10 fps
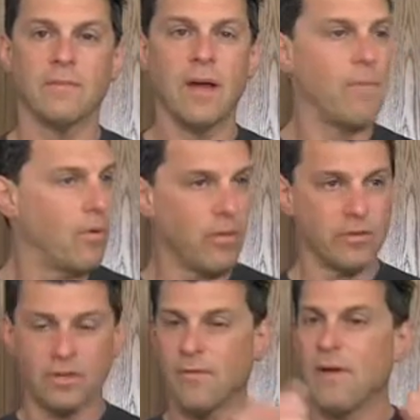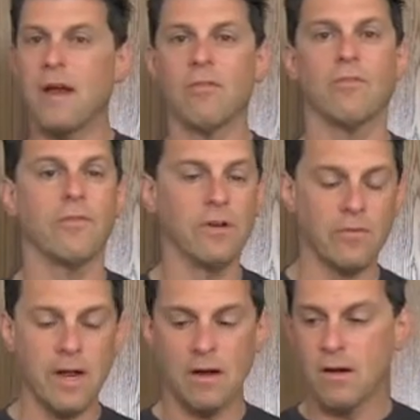I pull the stuff out of the
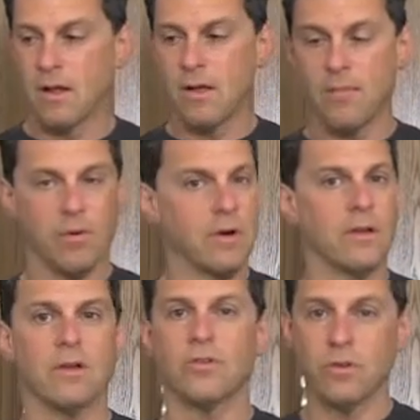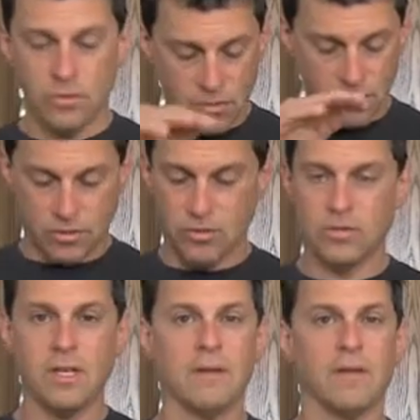refrigerator, put it in a juicer,
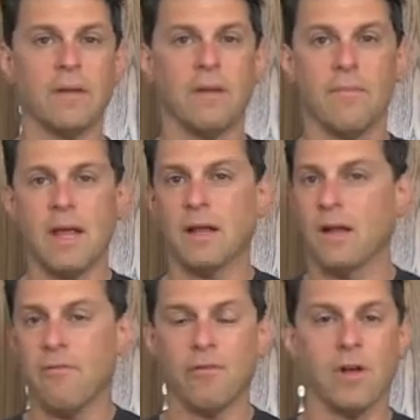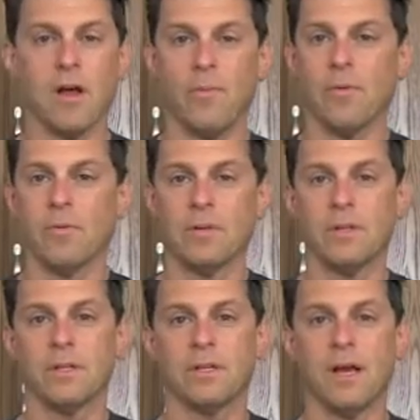juice it, make enough for a couple
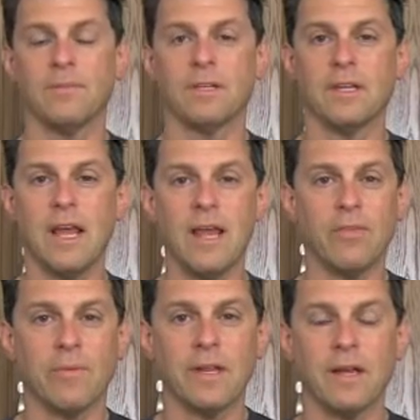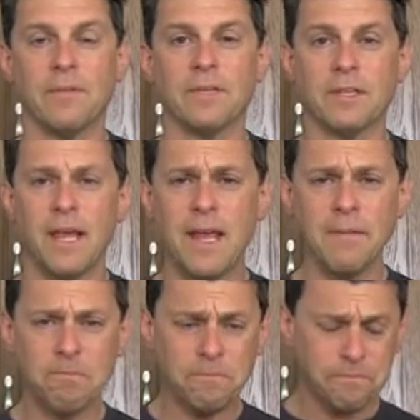times a day, 3 times a
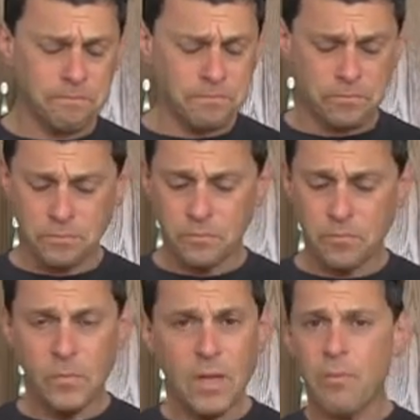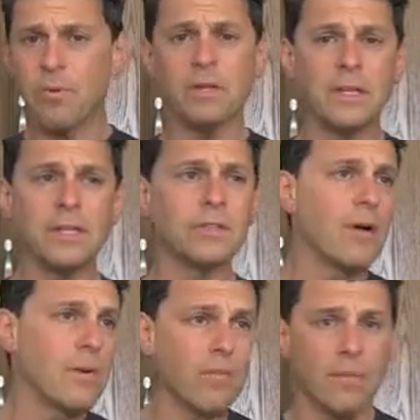day, put the lids
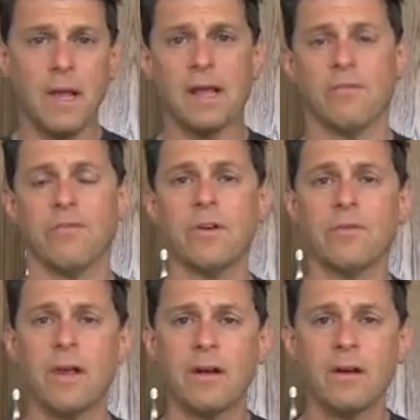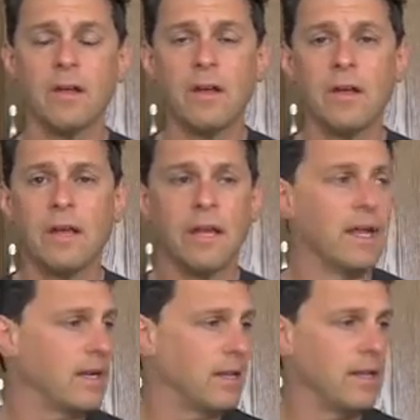on it, put it back in the refrigerator, and